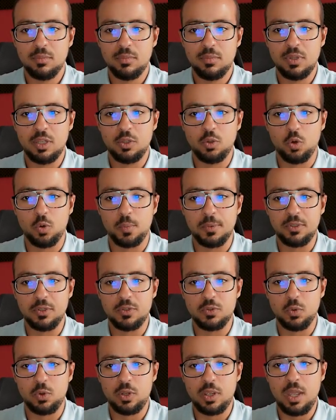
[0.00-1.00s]
the document
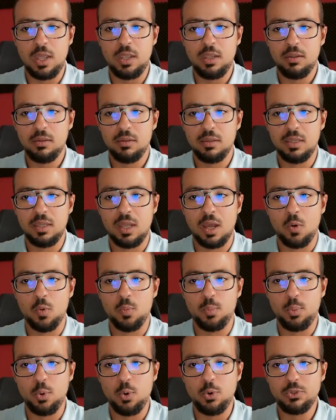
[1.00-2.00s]
is okay now
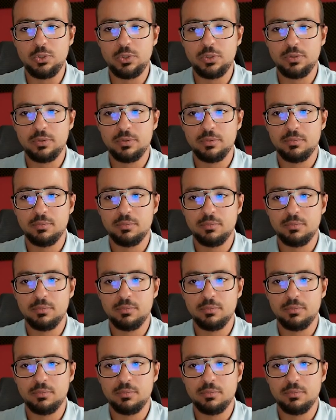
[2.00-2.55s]
post